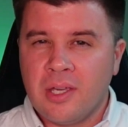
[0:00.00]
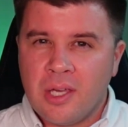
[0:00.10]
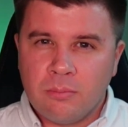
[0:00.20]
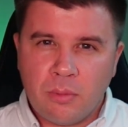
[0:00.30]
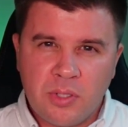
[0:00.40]

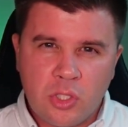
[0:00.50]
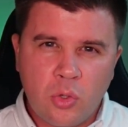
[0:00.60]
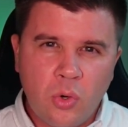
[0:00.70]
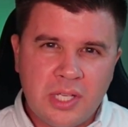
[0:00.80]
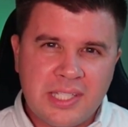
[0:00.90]
But be sure to
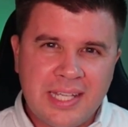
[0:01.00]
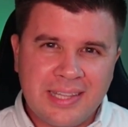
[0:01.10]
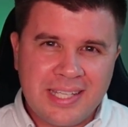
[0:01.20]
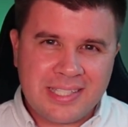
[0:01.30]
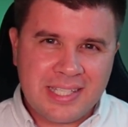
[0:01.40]
seek the
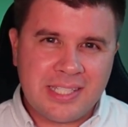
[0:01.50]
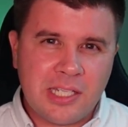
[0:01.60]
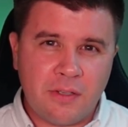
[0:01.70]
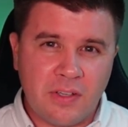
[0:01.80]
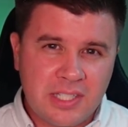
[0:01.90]
assistance of
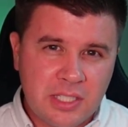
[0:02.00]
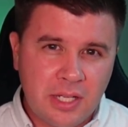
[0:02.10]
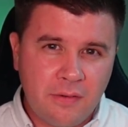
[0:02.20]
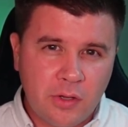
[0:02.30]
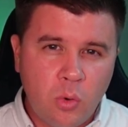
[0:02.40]

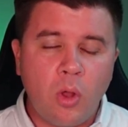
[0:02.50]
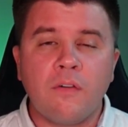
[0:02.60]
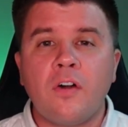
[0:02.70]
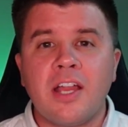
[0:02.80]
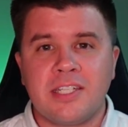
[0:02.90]
a
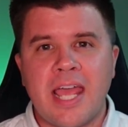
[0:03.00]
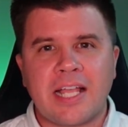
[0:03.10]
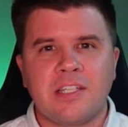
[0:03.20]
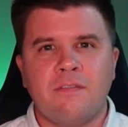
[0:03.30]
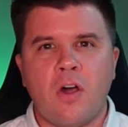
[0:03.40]
qualified tax
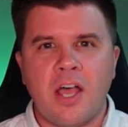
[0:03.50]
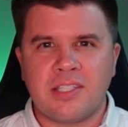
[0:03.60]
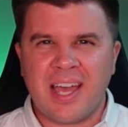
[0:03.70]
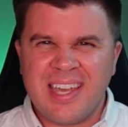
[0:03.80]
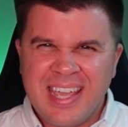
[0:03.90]
advisor
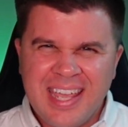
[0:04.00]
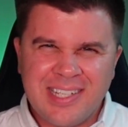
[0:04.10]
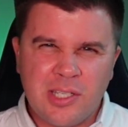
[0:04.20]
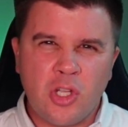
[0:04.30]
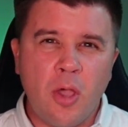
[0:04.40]
in
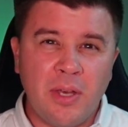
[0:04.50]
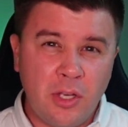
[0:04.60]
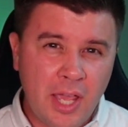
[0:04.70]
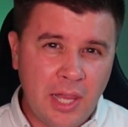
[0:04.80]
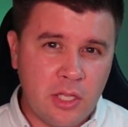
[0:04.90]
determining your
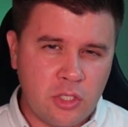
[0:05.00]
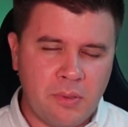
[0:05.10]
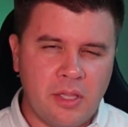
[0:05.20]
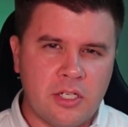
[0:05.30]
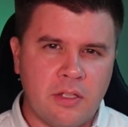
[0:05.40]

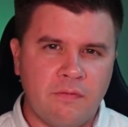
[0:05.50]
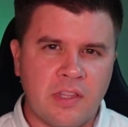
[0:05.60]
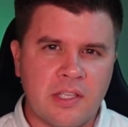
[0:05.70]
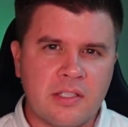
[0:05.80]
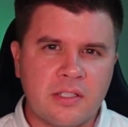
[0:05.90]
eligibility for
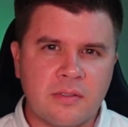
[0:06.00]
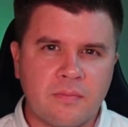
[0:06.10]
this.